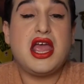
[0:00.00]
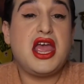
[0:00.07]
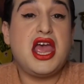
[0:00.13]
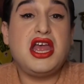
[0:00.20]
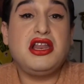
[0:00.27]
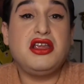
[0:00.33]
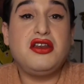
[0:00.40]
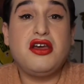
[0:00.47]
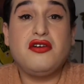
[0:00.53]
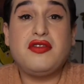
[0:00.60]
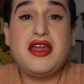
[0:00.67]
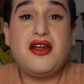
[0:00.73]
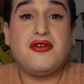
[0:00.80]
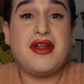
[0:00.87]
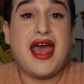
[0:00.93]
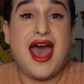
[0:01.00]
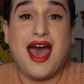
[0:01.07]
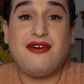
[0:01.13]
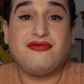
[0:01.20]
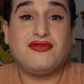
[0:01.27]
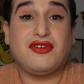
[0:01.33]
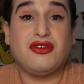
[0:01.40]
And, you know, they don't
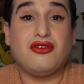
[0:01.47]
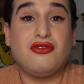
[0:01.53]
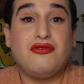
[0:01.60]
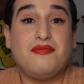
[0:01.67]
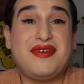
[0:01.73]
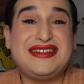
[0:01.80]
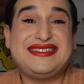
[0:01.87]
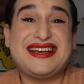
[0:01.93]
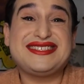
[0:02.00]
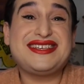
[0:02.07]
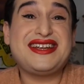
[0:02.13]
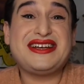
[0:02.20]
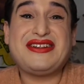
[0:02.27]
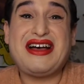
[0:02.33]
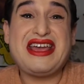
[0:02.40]
have to, but doesn't,